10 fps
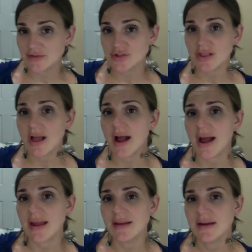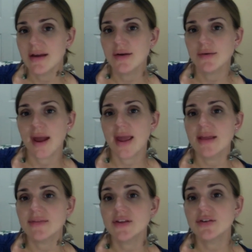right, then you're not getting
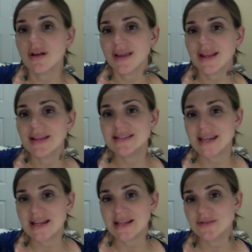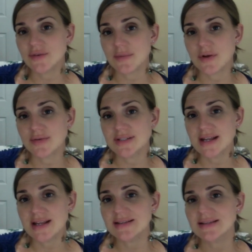datings from those datings until
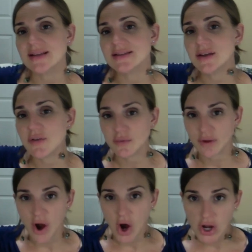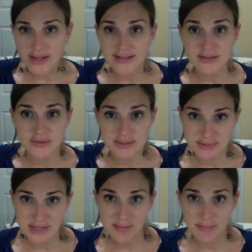August or September or
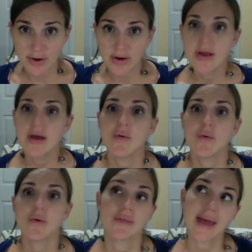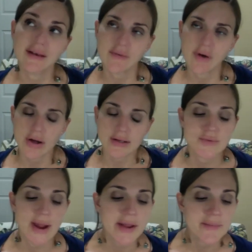the end of August, right? So you
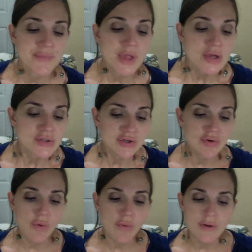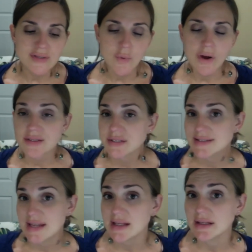always want to date in
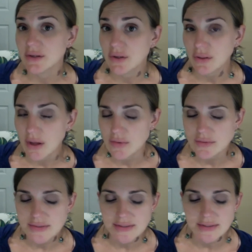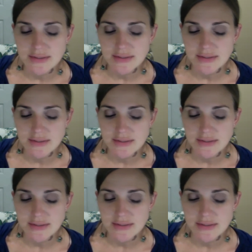close, and you want
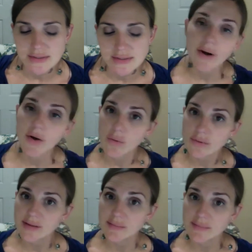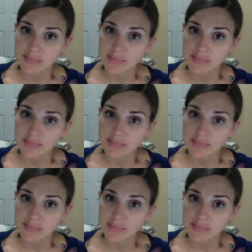to have the